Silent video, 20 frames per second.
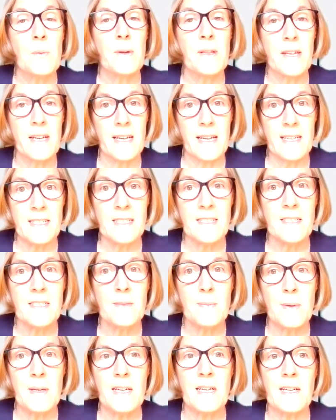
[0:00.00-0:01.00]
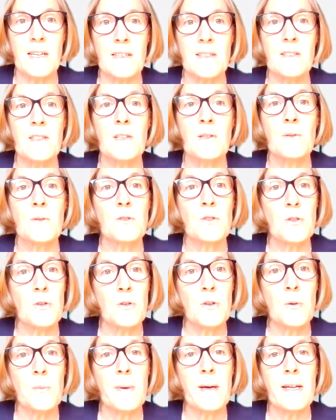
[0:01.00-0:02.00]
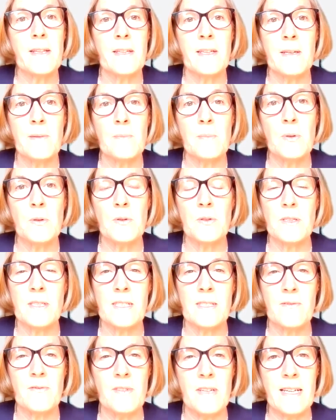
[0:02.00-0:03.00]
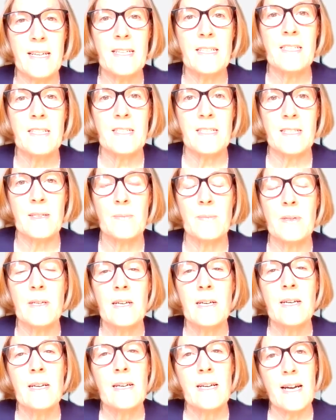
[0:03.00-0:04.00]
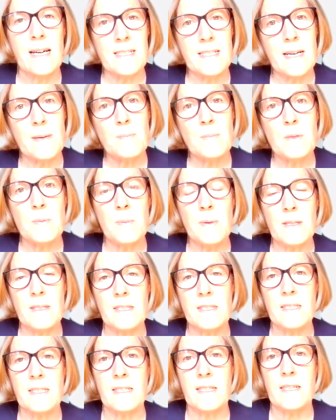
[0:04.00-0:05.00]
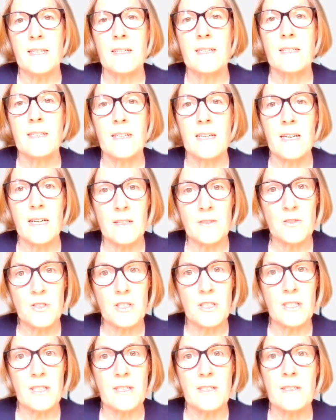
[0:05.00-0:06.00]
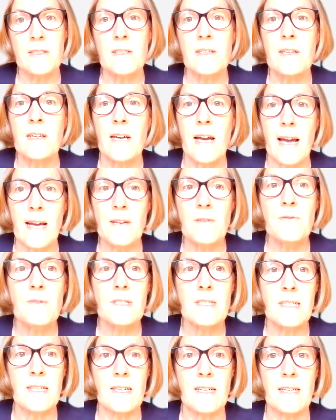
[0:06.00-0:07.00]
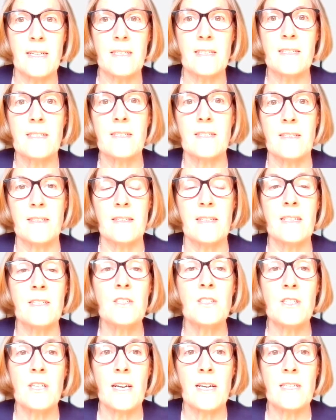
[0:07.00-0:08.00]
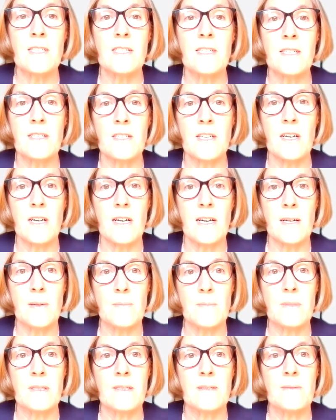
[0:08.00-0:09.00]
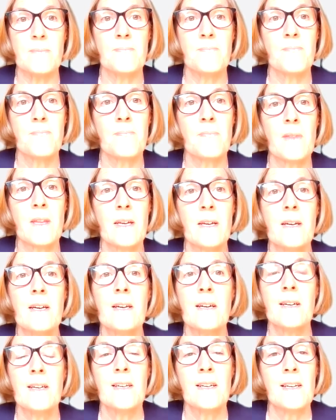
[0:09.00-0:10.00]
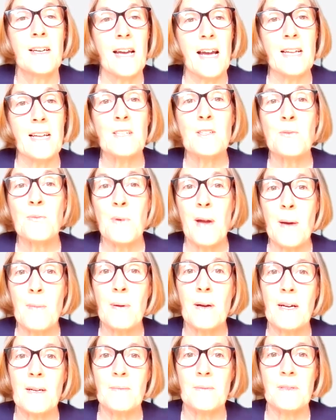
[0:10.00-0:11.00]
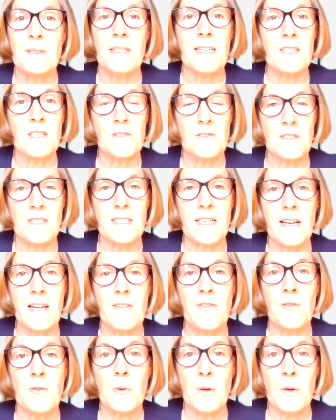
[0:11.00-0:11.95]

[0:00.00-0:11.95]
with a guest speaker who will talk about the importance of leadership, adaptability, culture, and resilience in changing times. And to wrap up National Safe